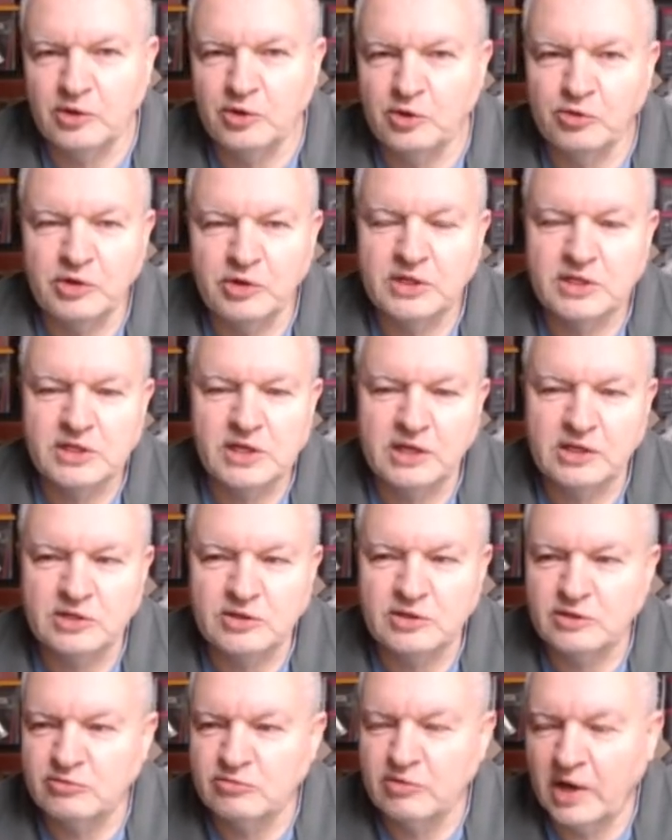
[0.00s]
the
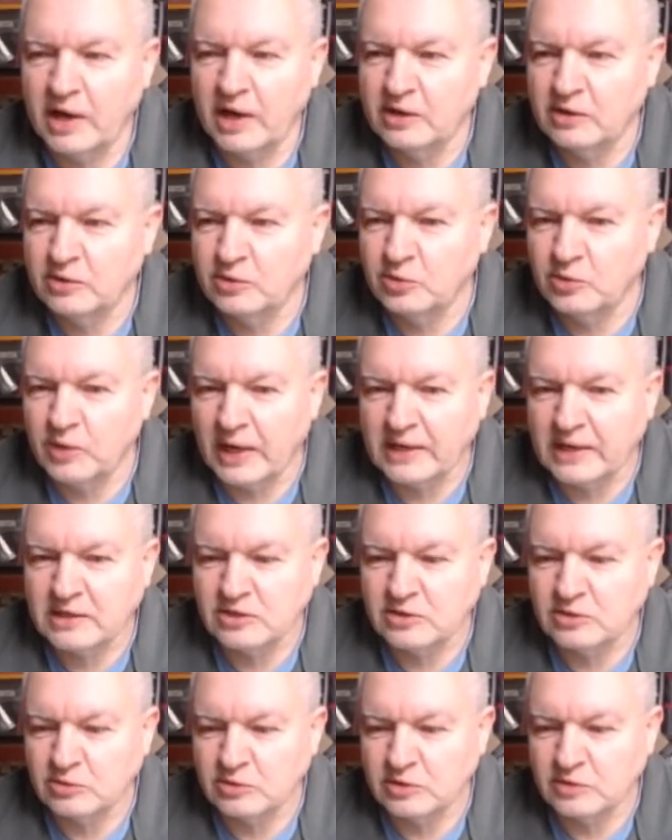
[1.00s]
orientation is right and all that
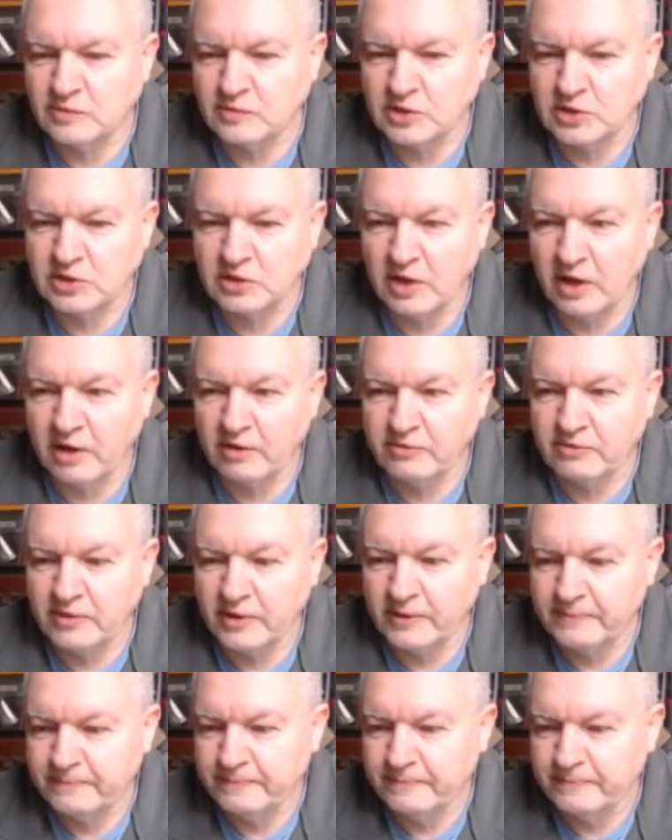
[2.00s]
sort of stuff.